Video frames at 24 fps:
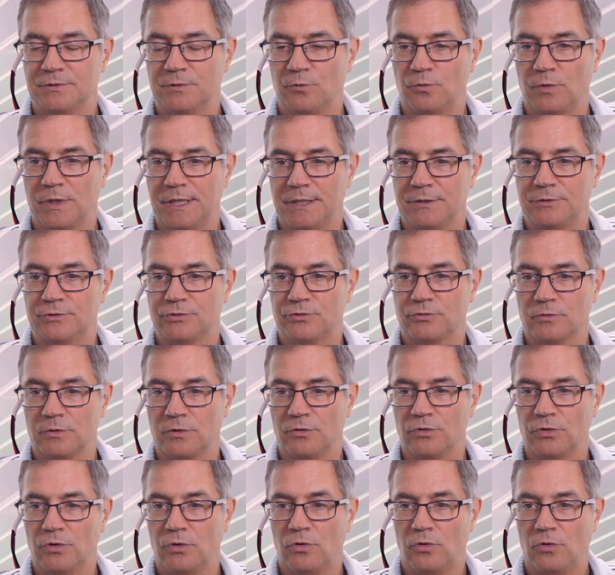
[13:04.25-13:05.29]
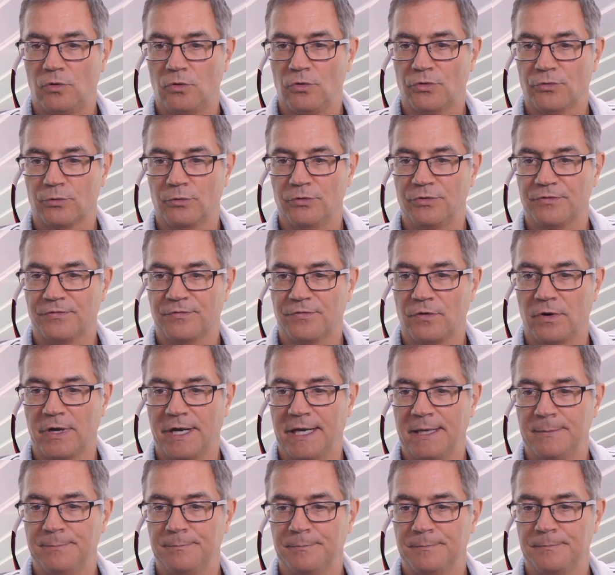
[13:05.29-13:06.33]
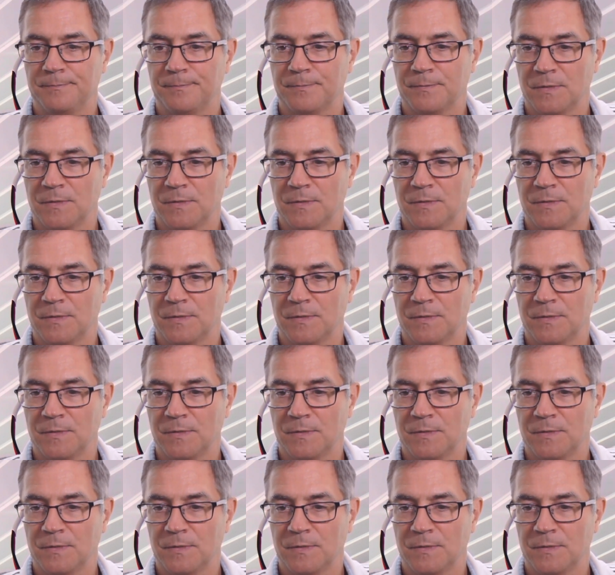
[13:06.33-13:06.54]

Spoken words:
we drilled a hole through the frame.